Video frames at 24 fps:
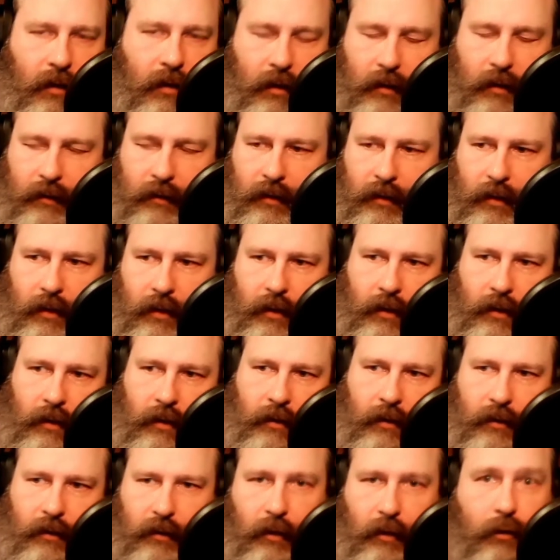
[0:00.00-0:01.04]
it's a
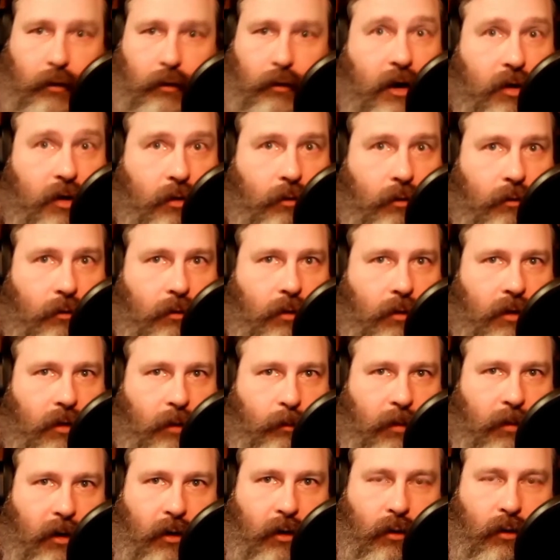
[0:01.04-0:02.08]
there's a
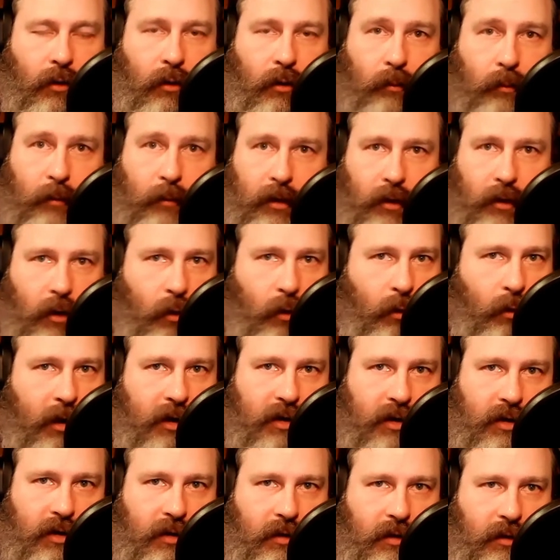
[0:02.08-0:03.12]
threshold below, below
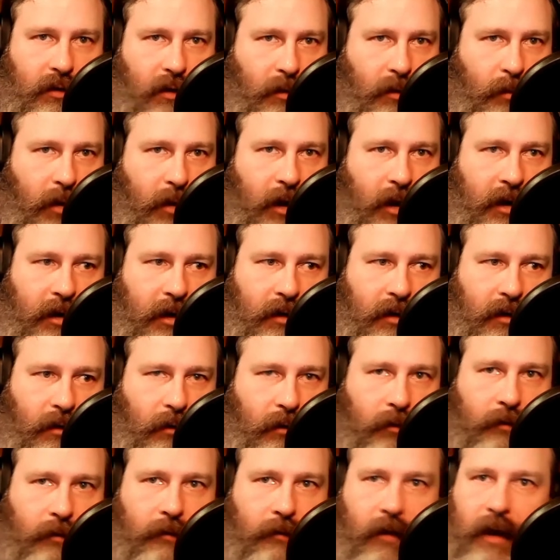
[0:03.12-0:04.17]
which the body
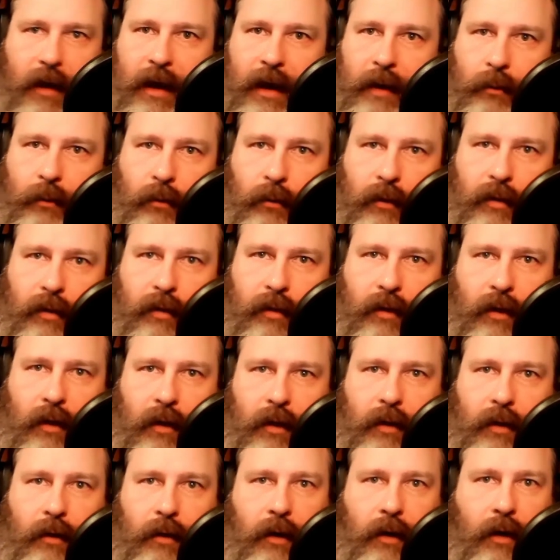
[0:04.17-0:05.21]
deals fine with
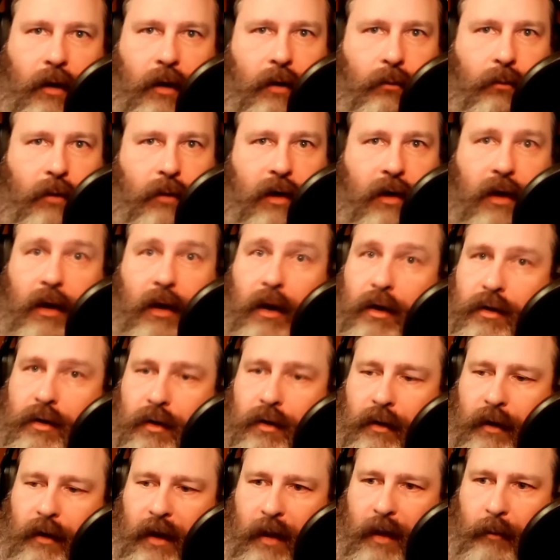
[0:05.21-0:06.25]
uh,
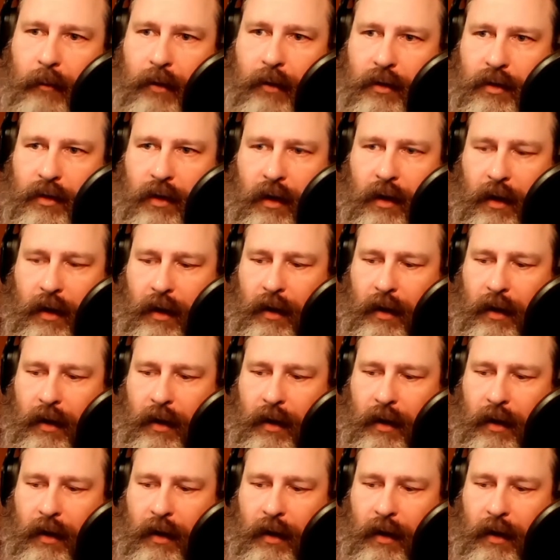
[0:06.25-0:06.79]
radiation damage,